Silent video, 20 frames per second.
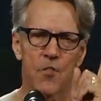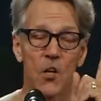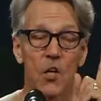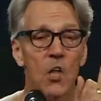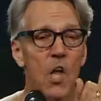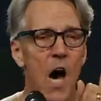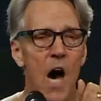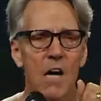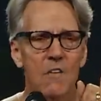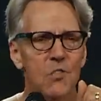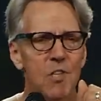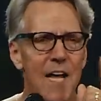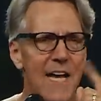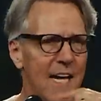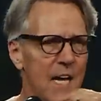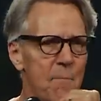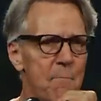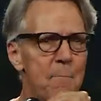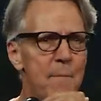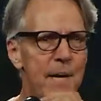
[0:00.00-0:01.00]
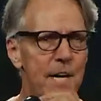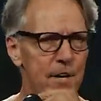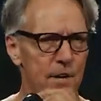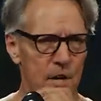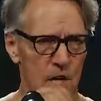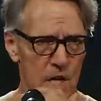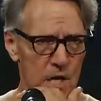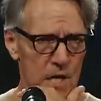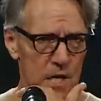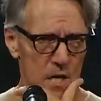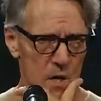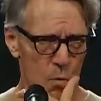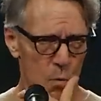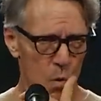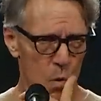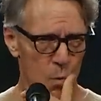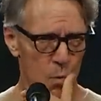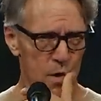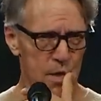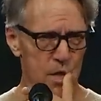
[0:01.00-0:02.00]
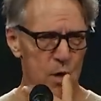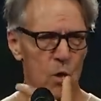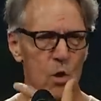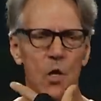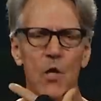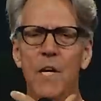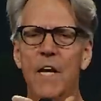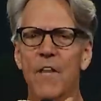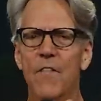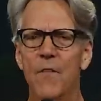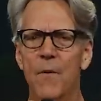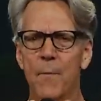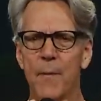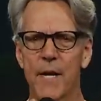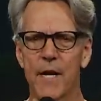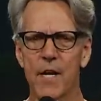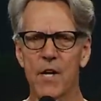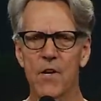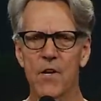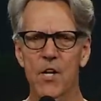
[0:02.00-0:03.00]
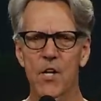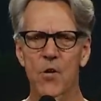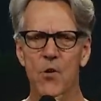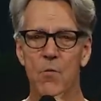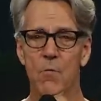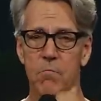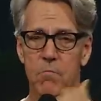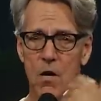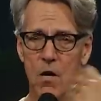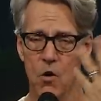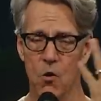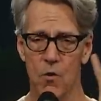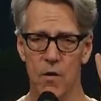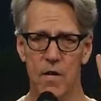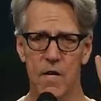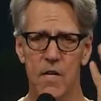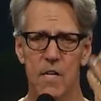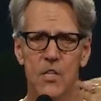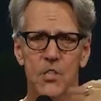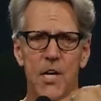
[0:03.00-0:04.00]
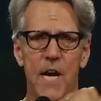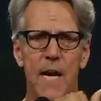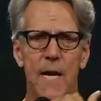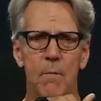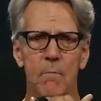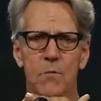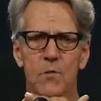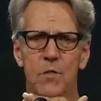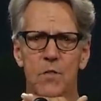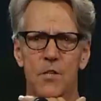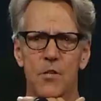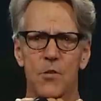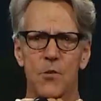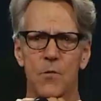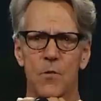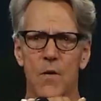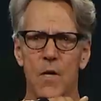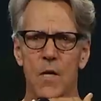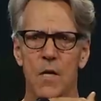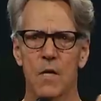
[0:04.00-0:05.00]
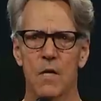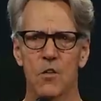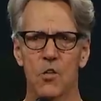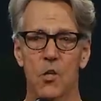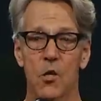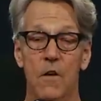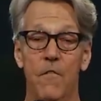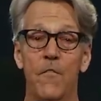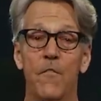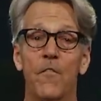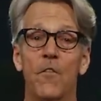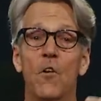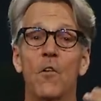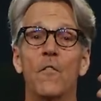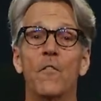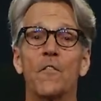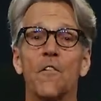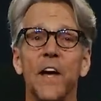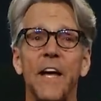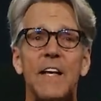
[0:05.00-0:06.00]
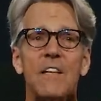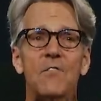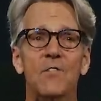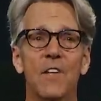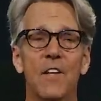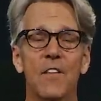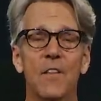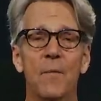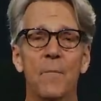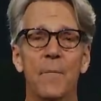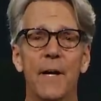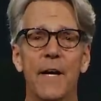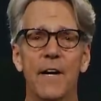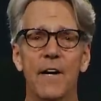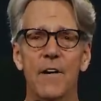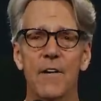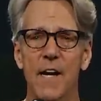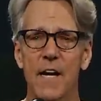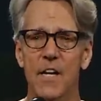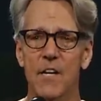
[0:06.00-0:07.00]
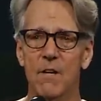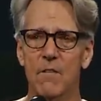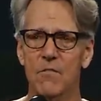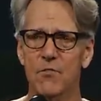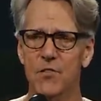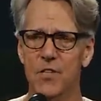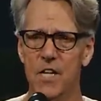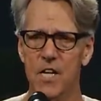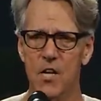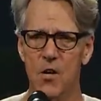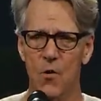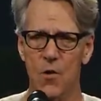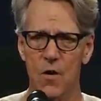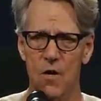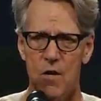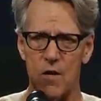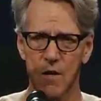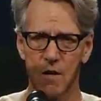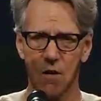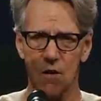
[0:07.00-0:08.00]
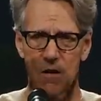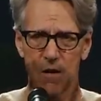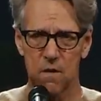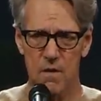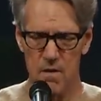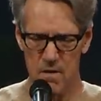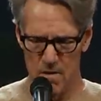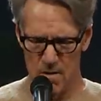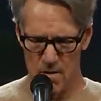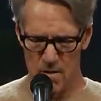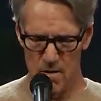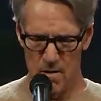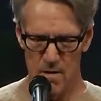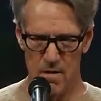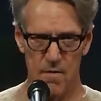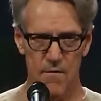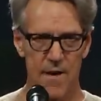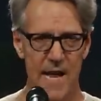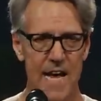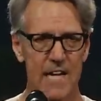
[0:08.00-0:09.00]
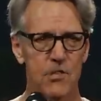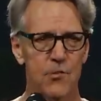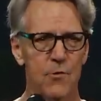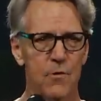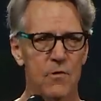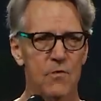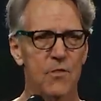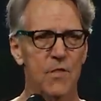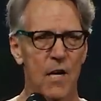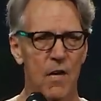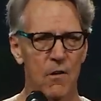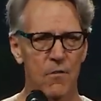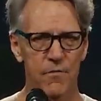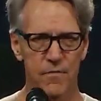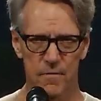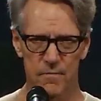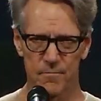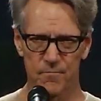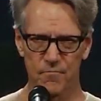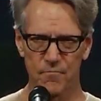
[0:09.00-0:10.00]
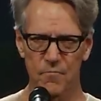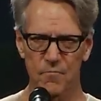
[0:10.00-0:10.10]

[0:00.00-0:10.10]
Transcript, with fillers: The law is like a mirror. When you look in the mirror, you, according to James, you look full face in the mirror and you see your natural self.